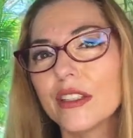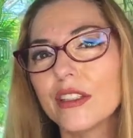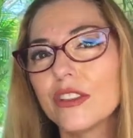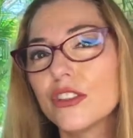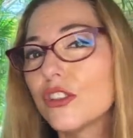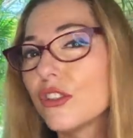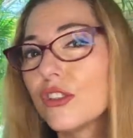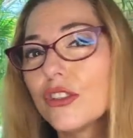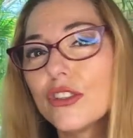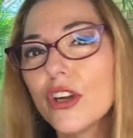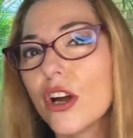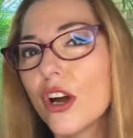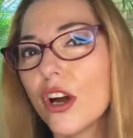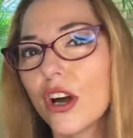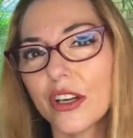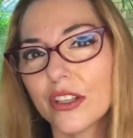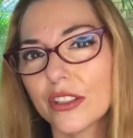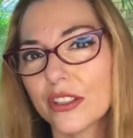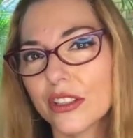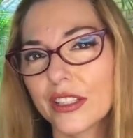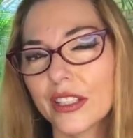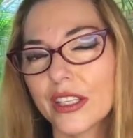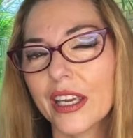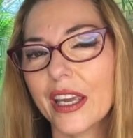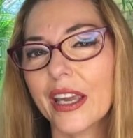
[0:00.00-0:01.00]
Do
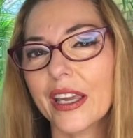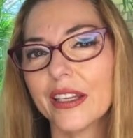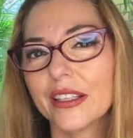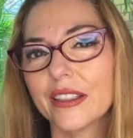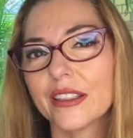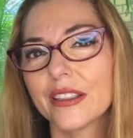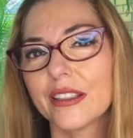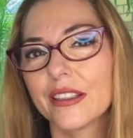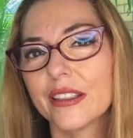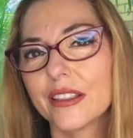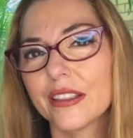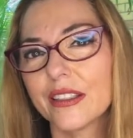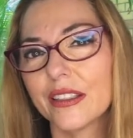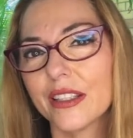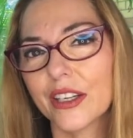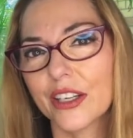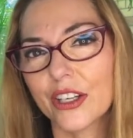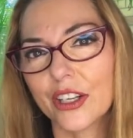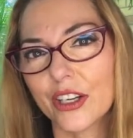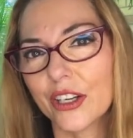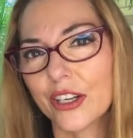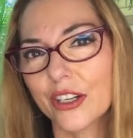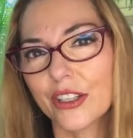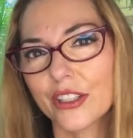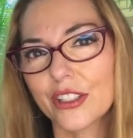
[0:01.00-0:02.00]
not get a
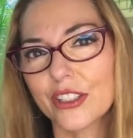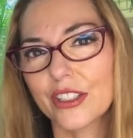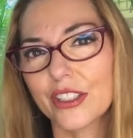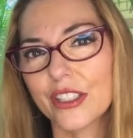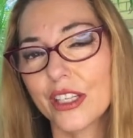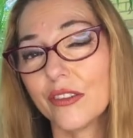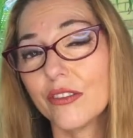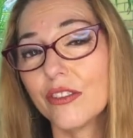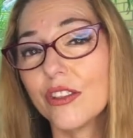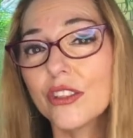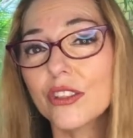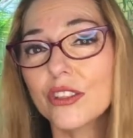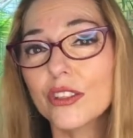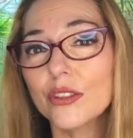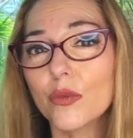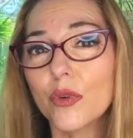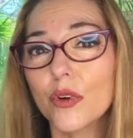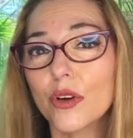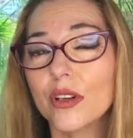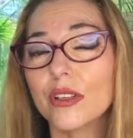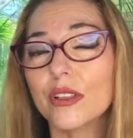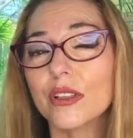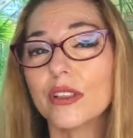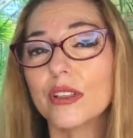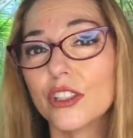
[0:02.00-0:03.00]
coach if you just
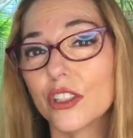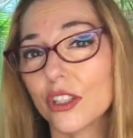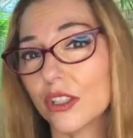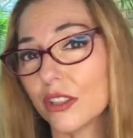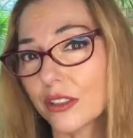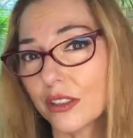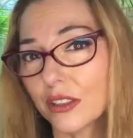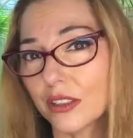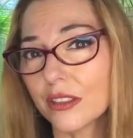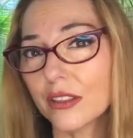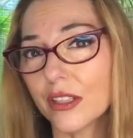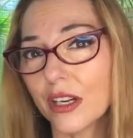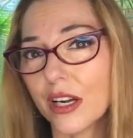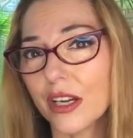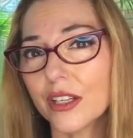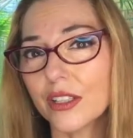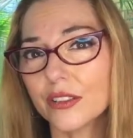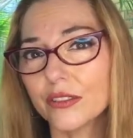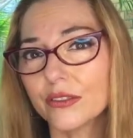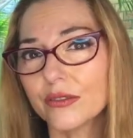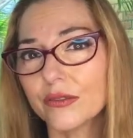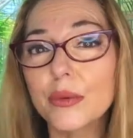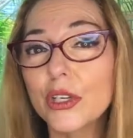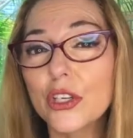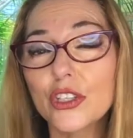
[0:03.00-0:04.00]
want a shoulder to cry on,
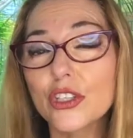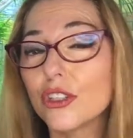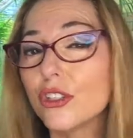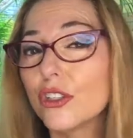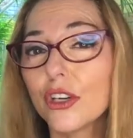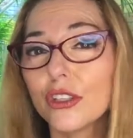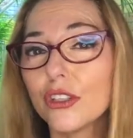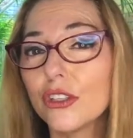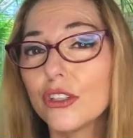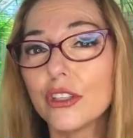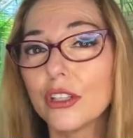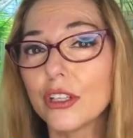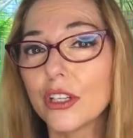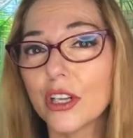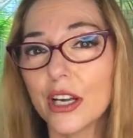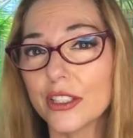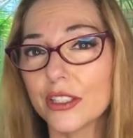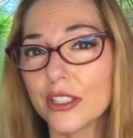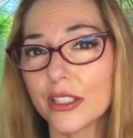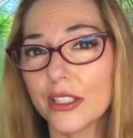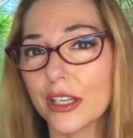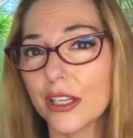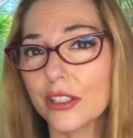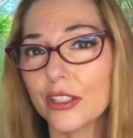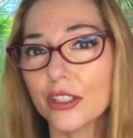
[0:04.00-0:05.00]
because you're not
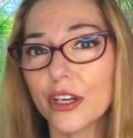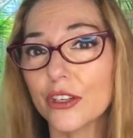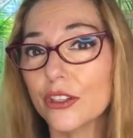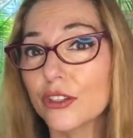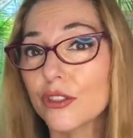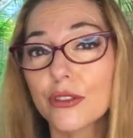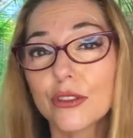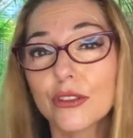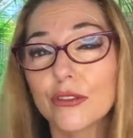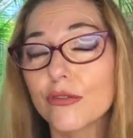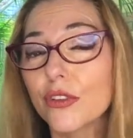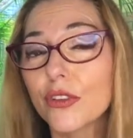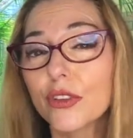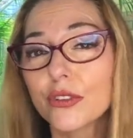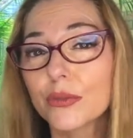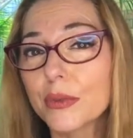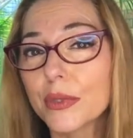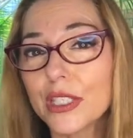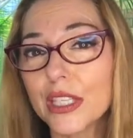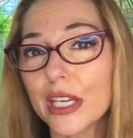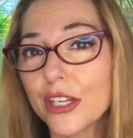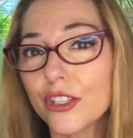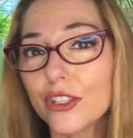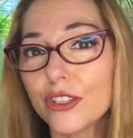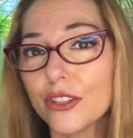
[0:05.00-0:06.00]
utilizing that coach to its full
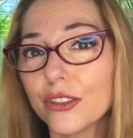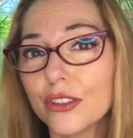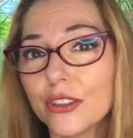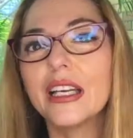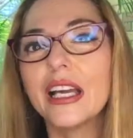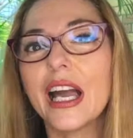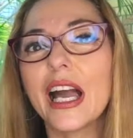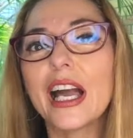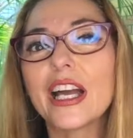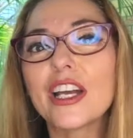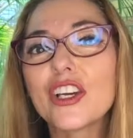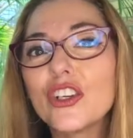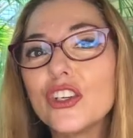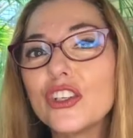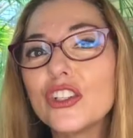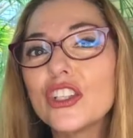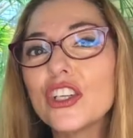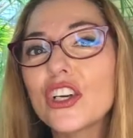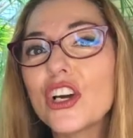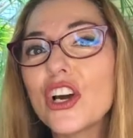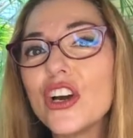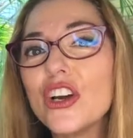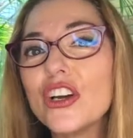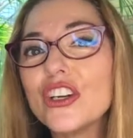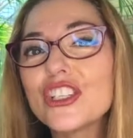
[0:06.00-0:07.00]
potential. A good
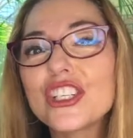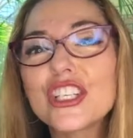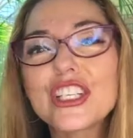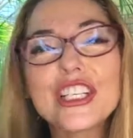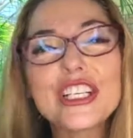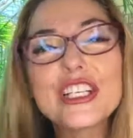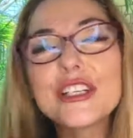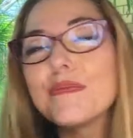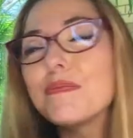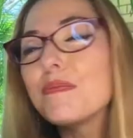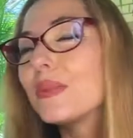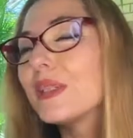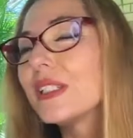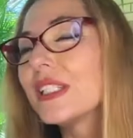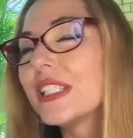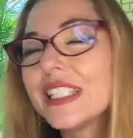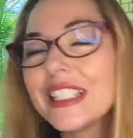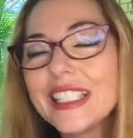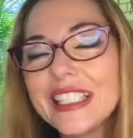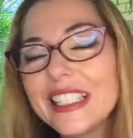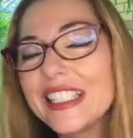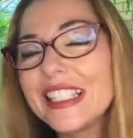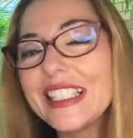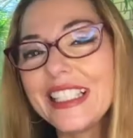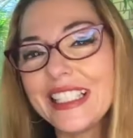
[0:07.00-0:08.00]
coach can
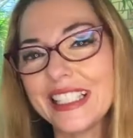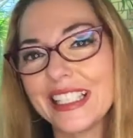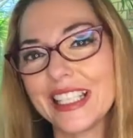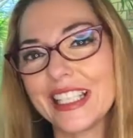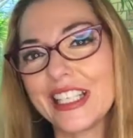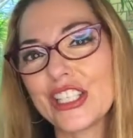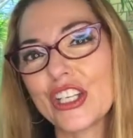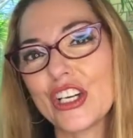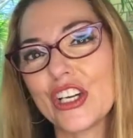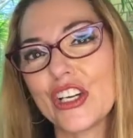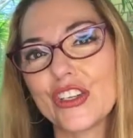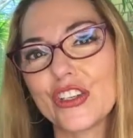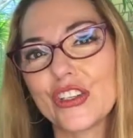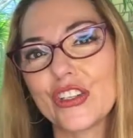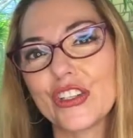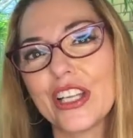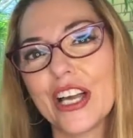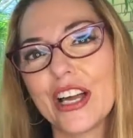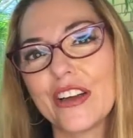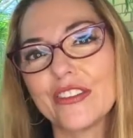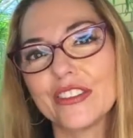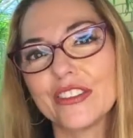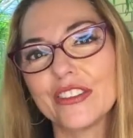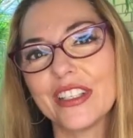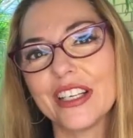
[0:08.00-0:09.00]
completely turn your
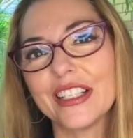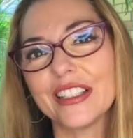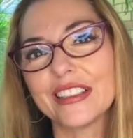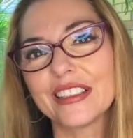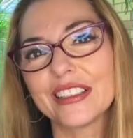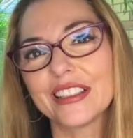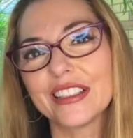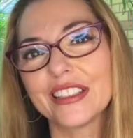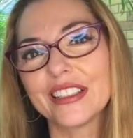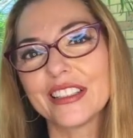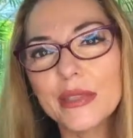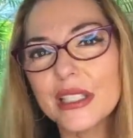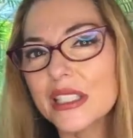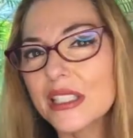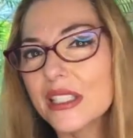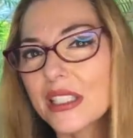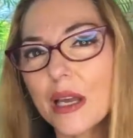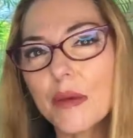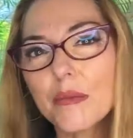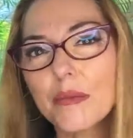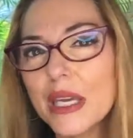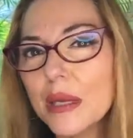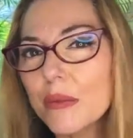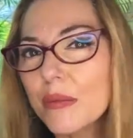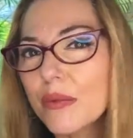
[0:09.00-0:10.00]
life around. But
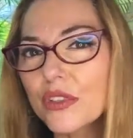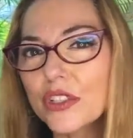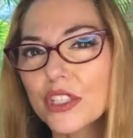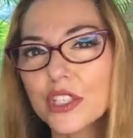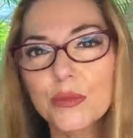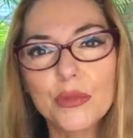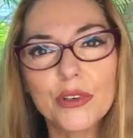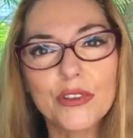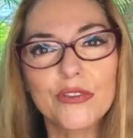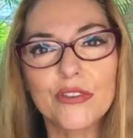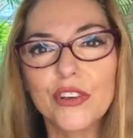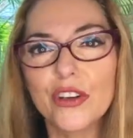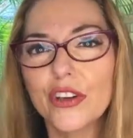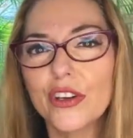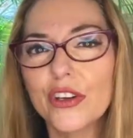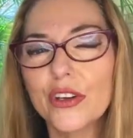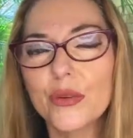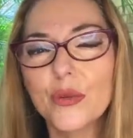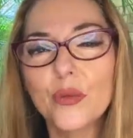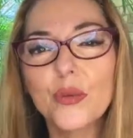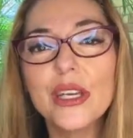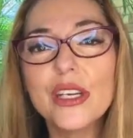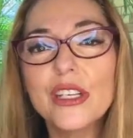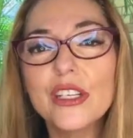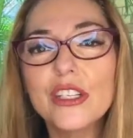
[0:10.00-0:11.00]
some people just prefer to
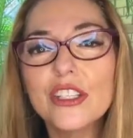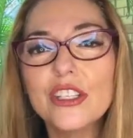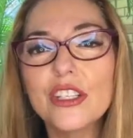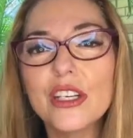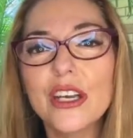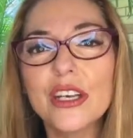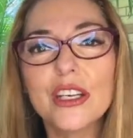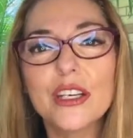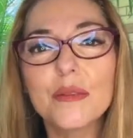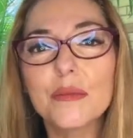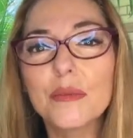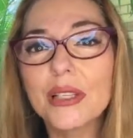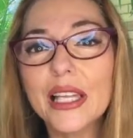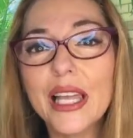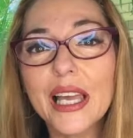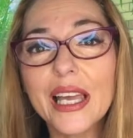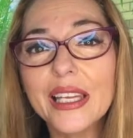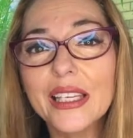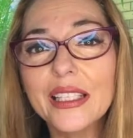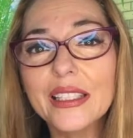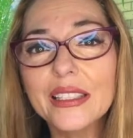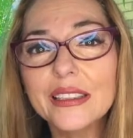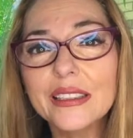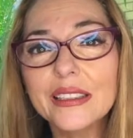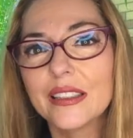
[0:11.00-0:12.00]
whinge and
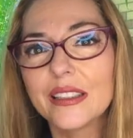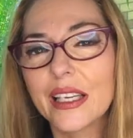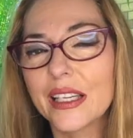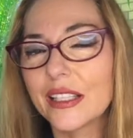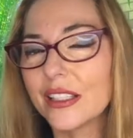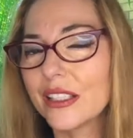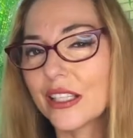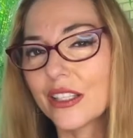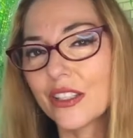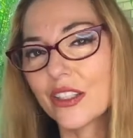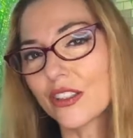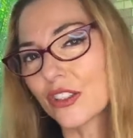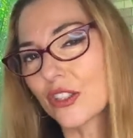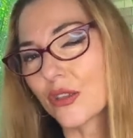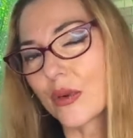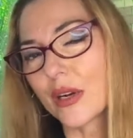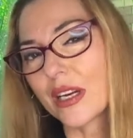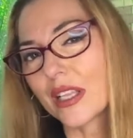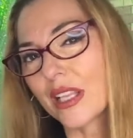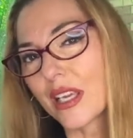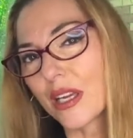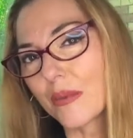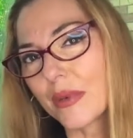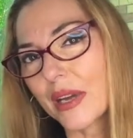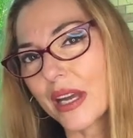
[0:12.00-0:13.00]
complain and then not do
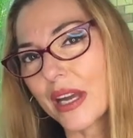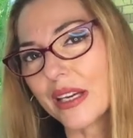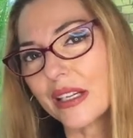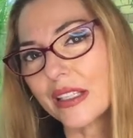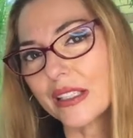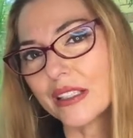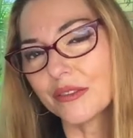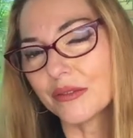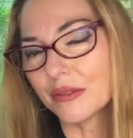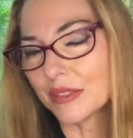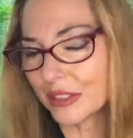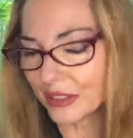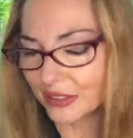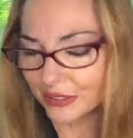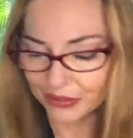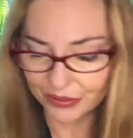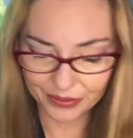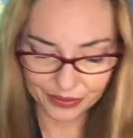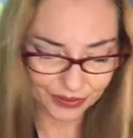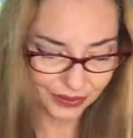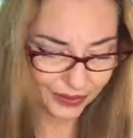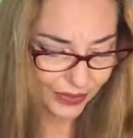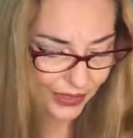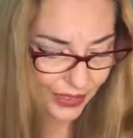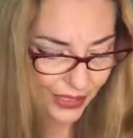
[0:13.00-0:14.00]
anything about it. Well,
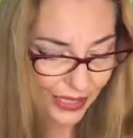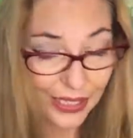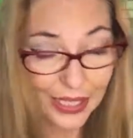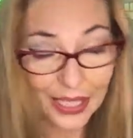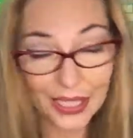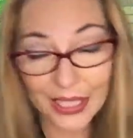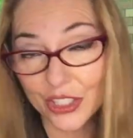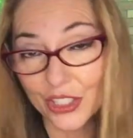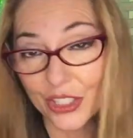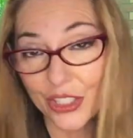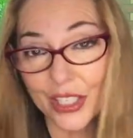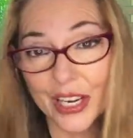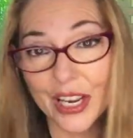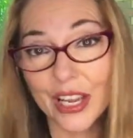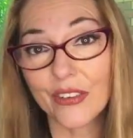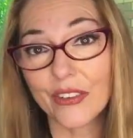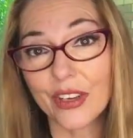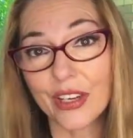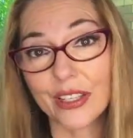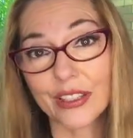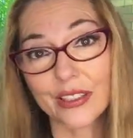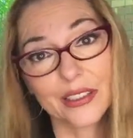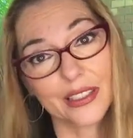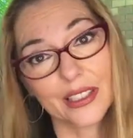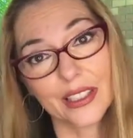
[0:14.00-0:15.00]
then they should never
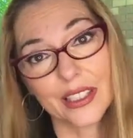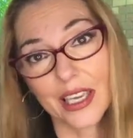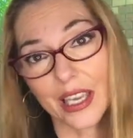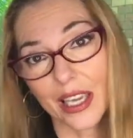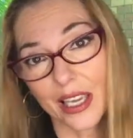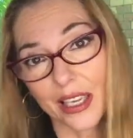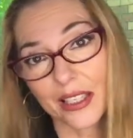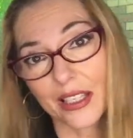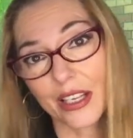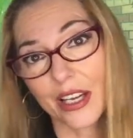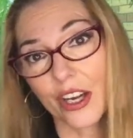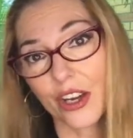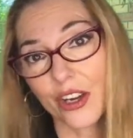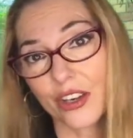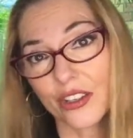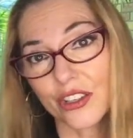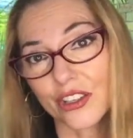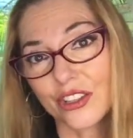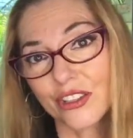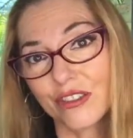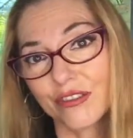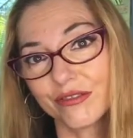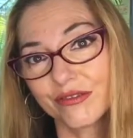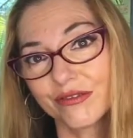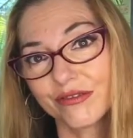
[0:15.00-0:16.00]
get a
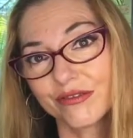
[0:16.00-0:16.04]
coach.